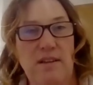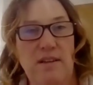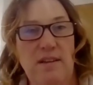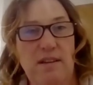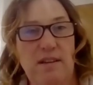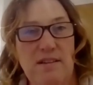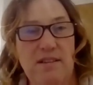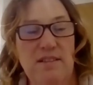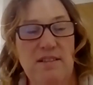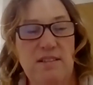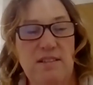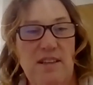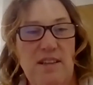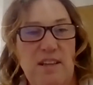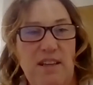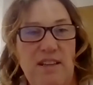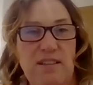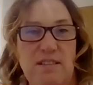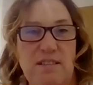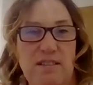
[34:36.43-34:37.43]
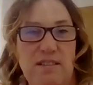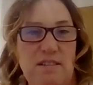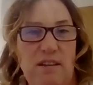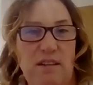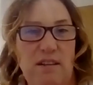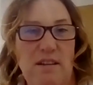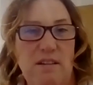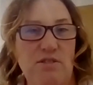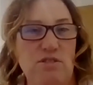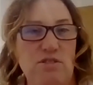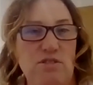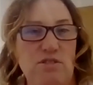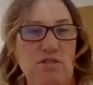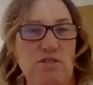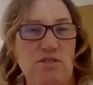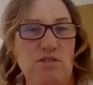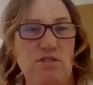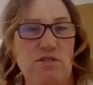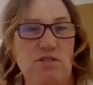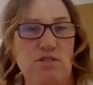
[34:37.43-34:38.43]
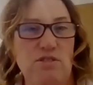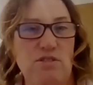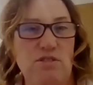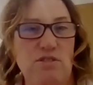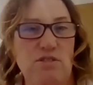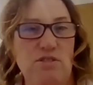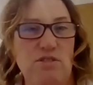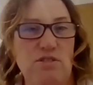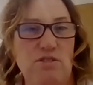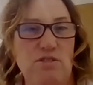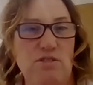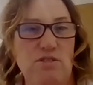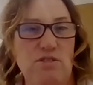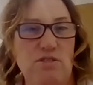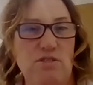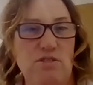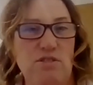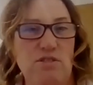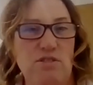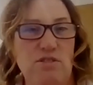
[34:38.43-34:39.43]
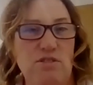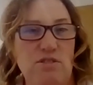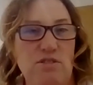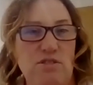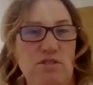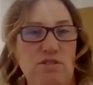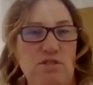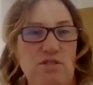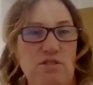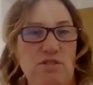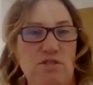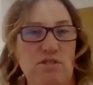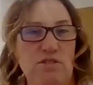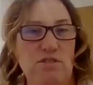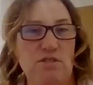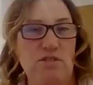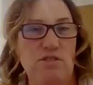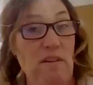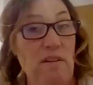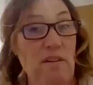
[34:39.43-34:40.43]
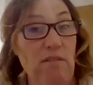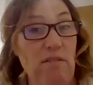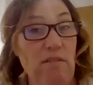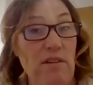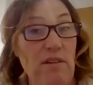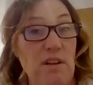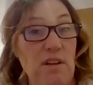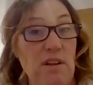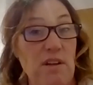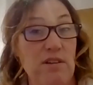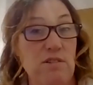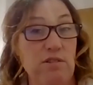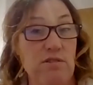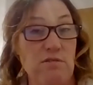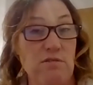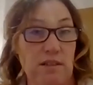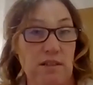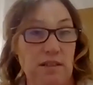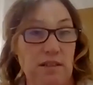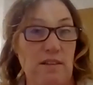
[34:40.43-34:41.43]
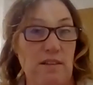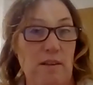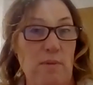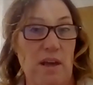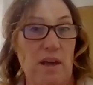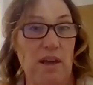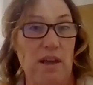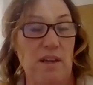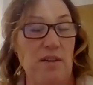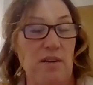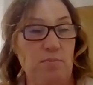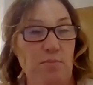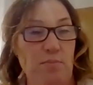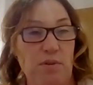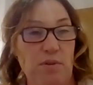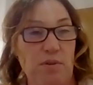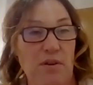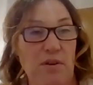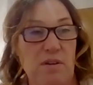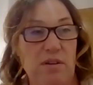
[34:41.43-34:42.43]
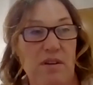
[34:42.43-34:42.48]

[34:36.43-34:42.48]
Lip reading: Because there's just a handful of producers, and then and they're very good Rieslings that they make, but